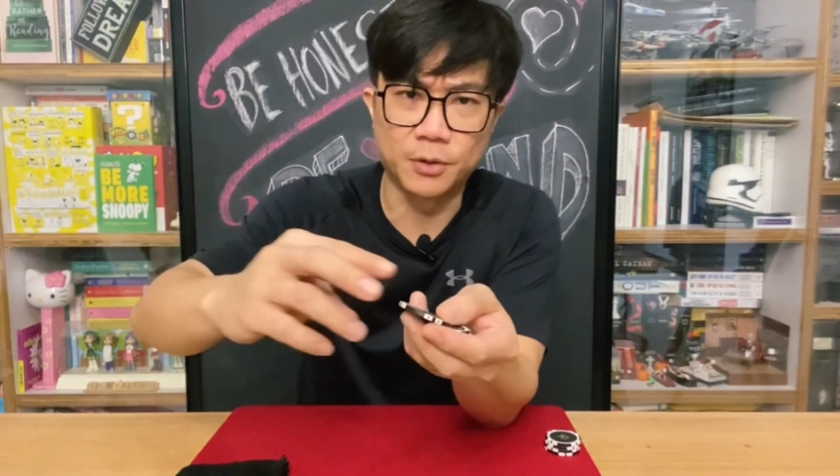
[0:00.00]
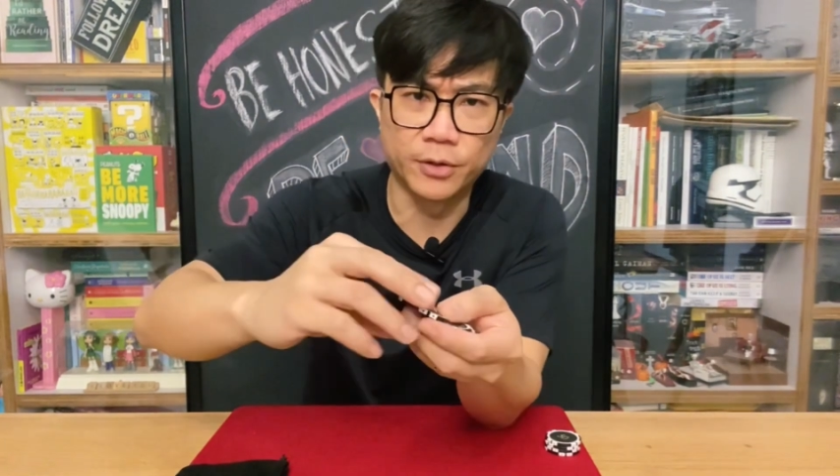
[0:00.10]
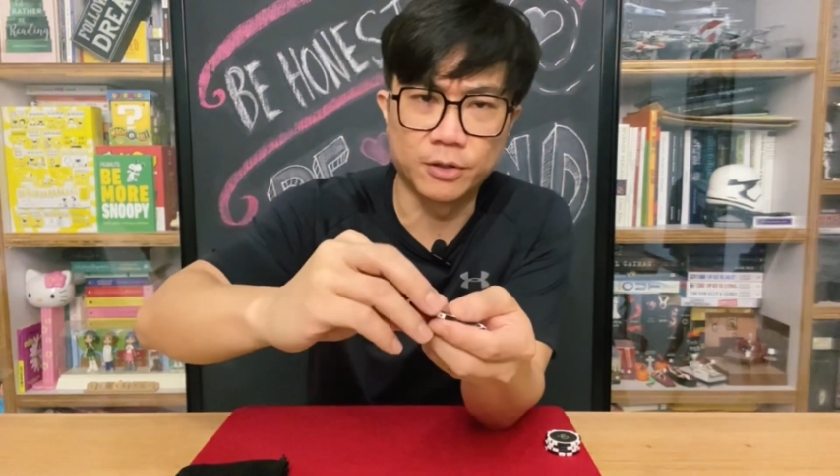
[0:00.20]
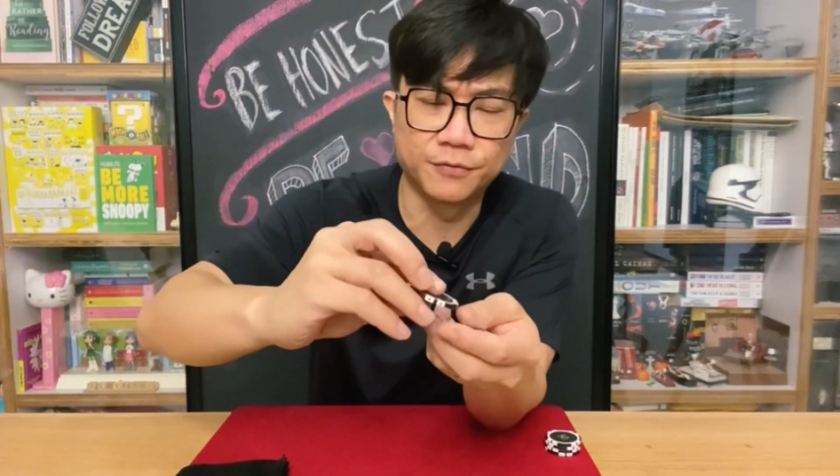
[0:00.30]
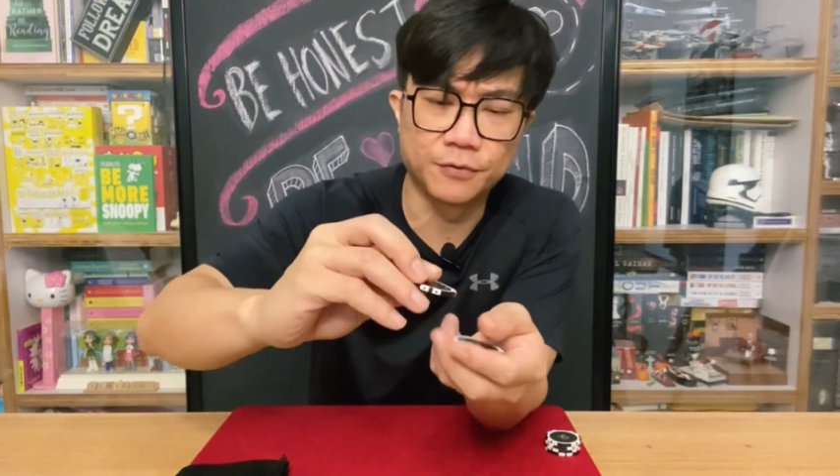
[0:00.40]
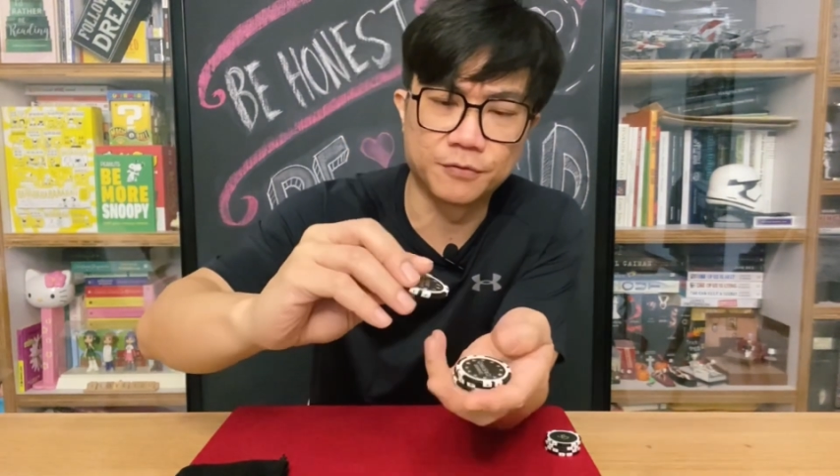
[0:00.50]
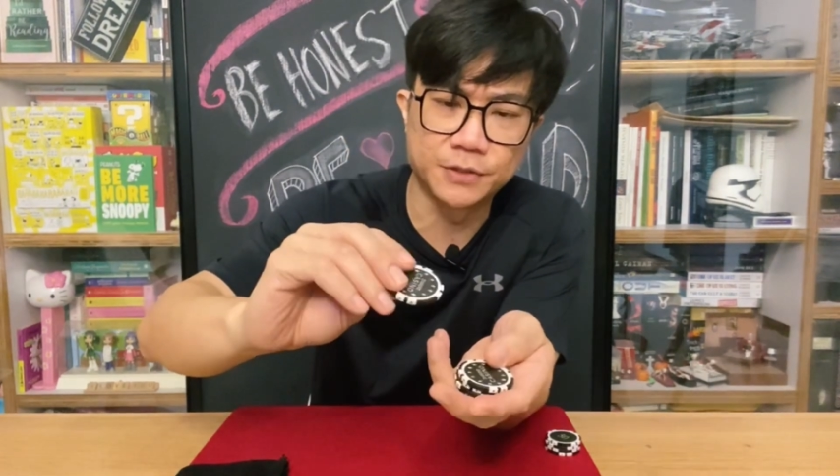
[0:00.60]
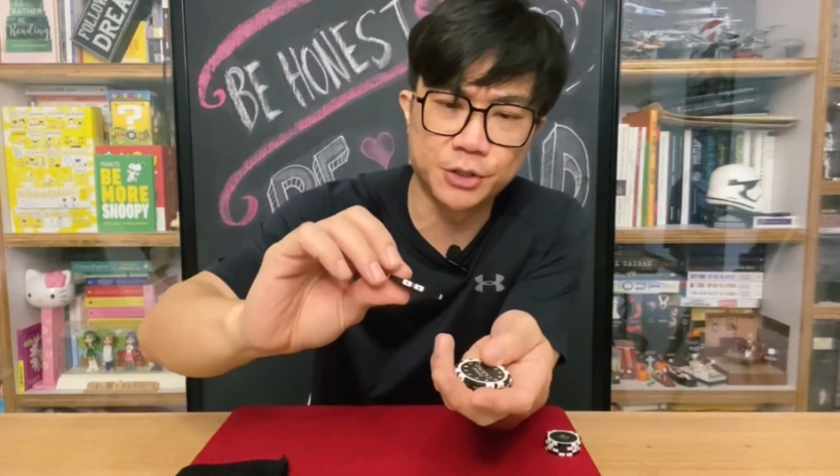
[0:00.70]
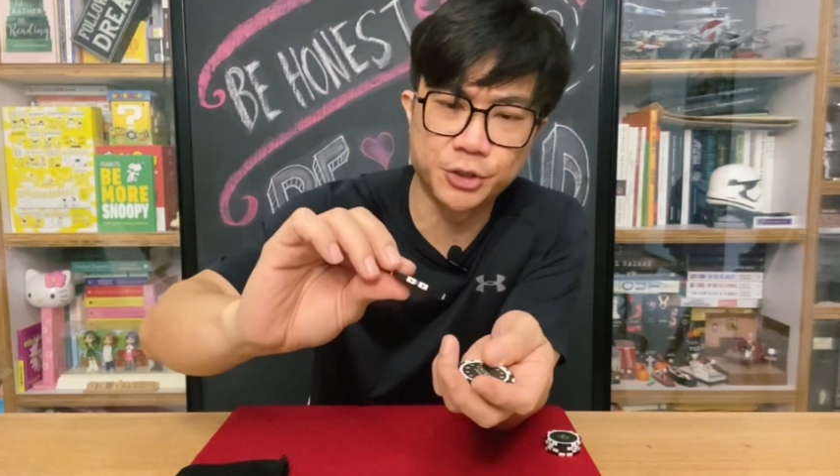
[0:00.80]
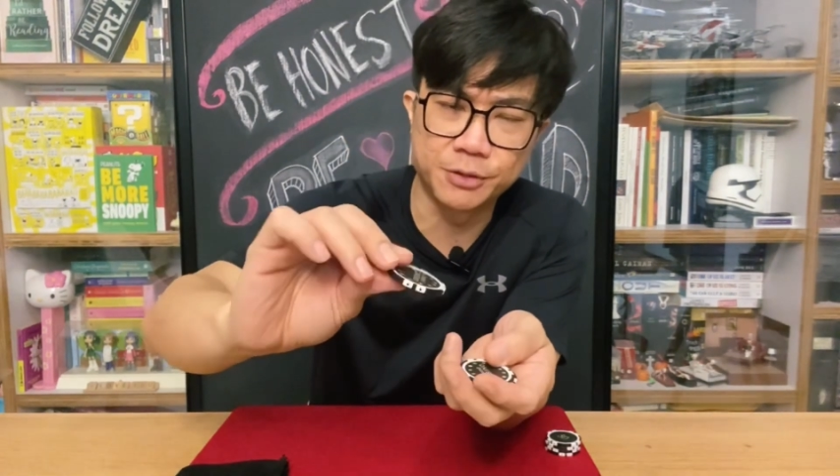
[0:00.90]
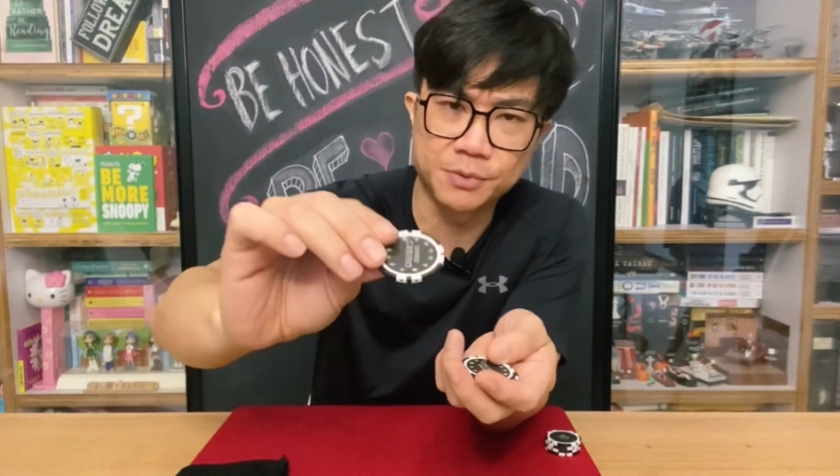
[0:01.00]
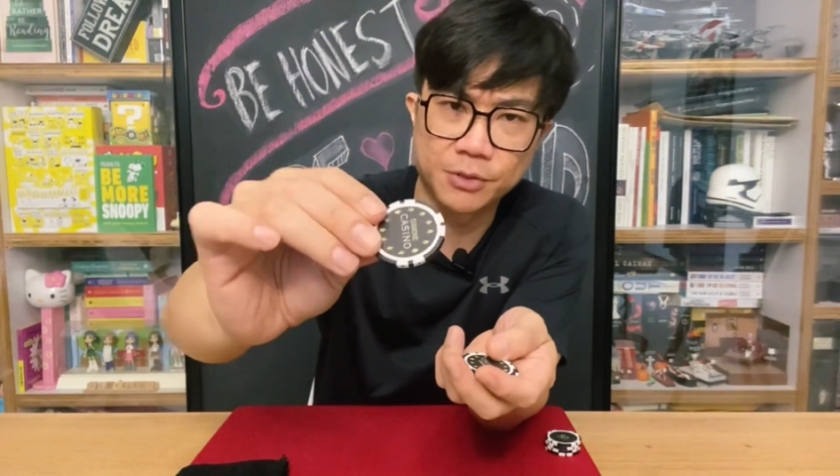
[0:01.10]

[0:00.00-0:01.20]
all right, of the chips.